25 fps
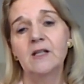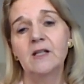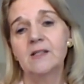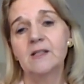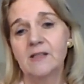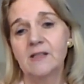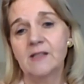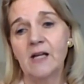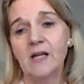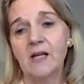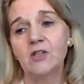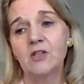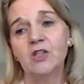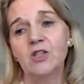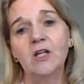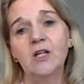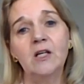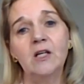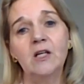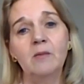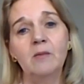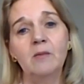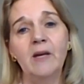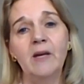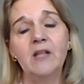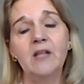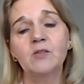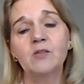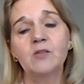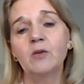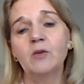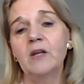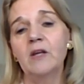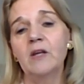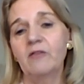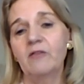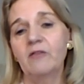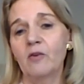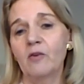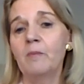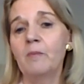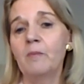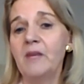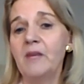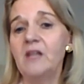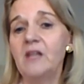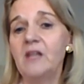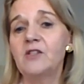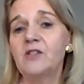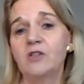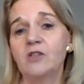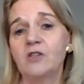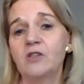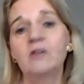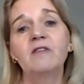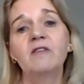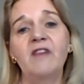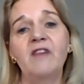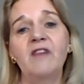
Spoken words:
session, but it's really for me too to